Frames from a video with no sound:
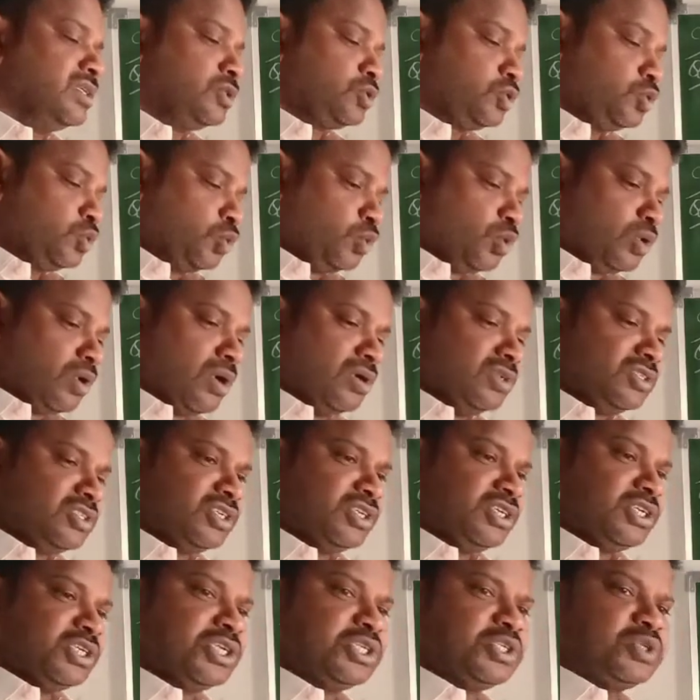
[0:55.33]
two
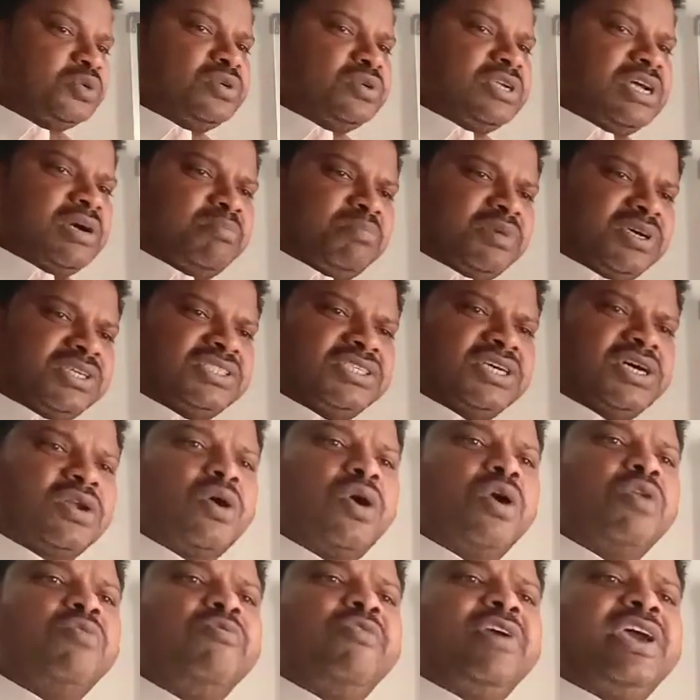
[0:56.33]
consecutive numbers are
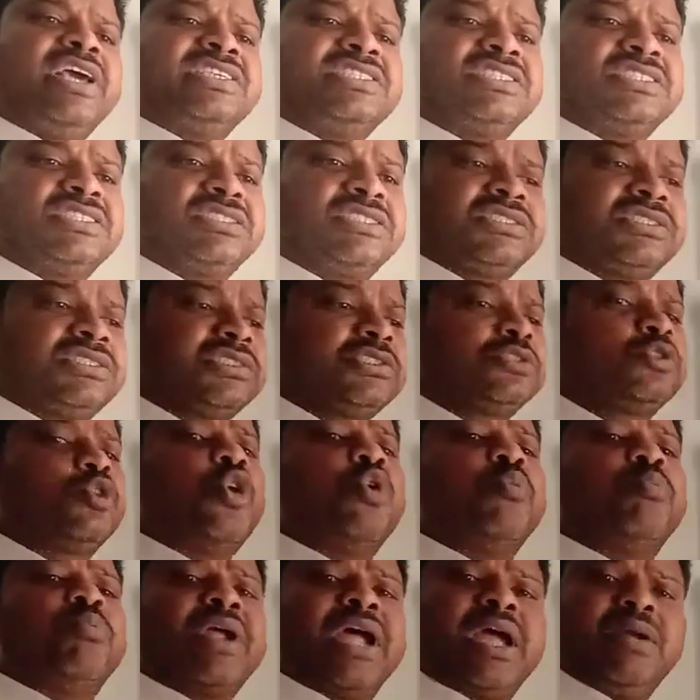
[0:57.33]
always
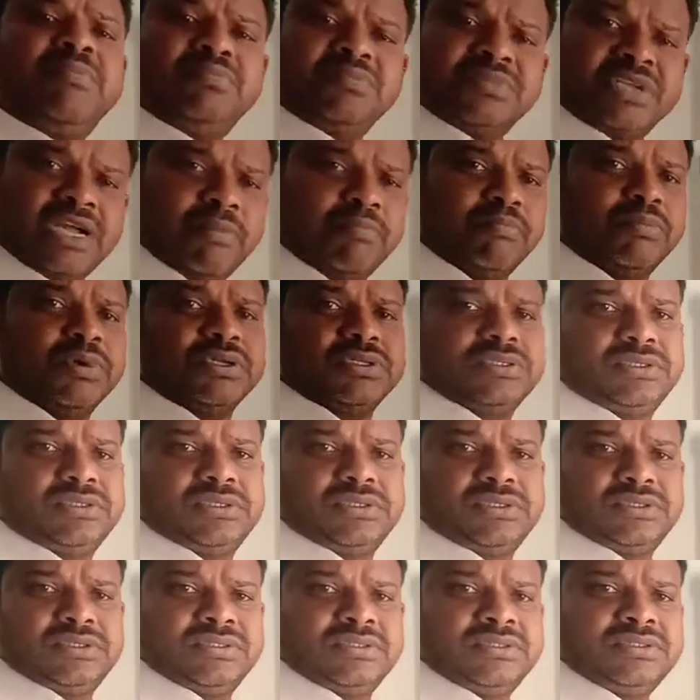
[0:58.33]
coprime
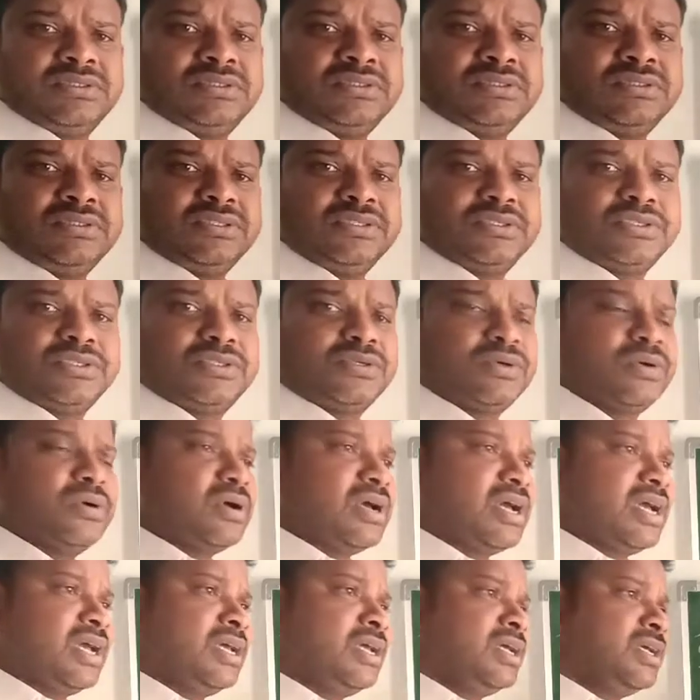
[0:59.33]
numbers.
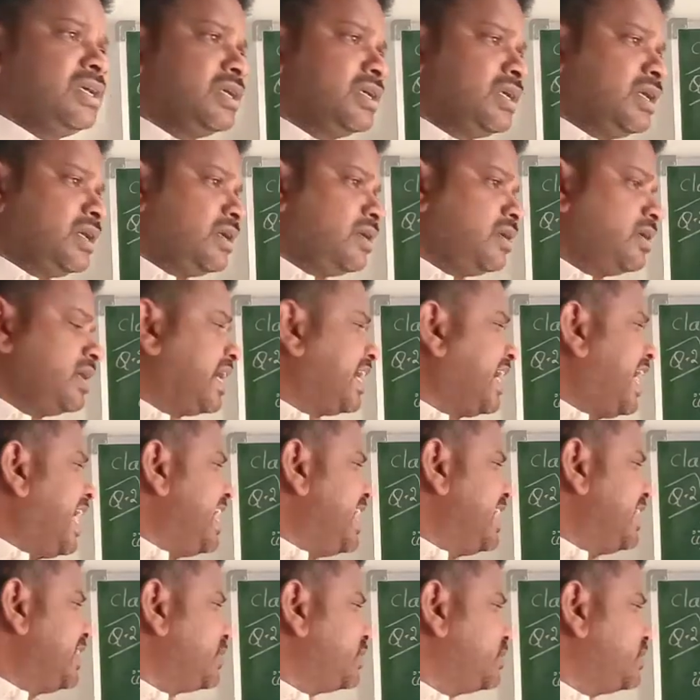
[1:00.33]
So
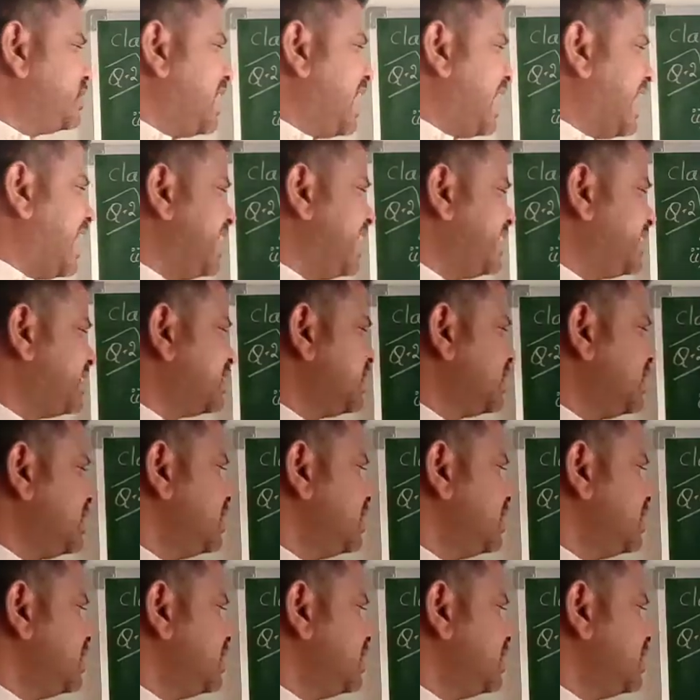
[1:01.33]
according to that,